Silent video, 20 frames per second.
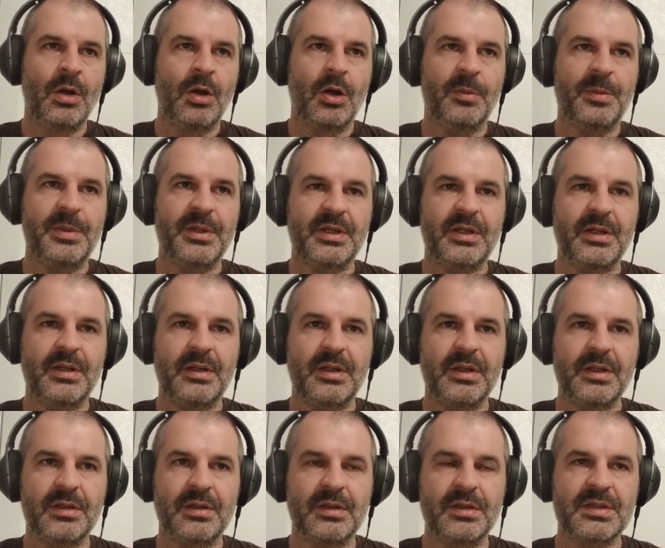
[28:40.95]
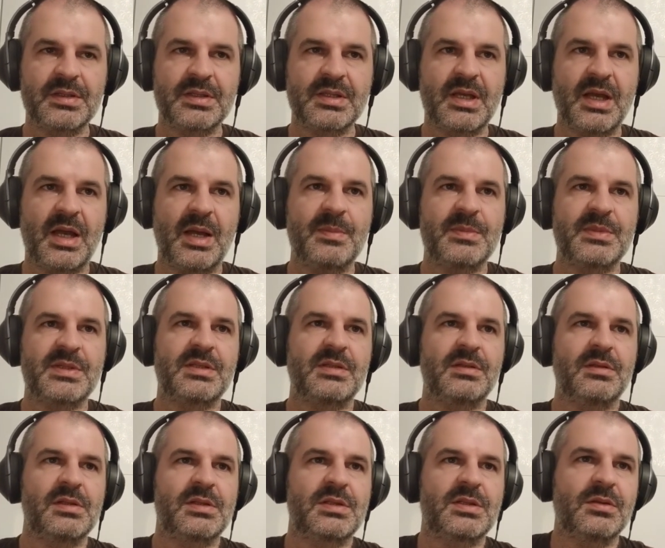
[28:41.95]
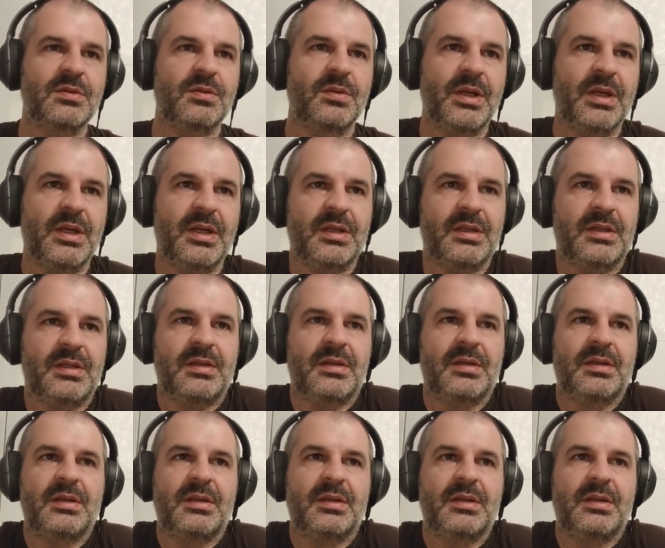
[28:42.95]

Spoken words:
Operators comes also with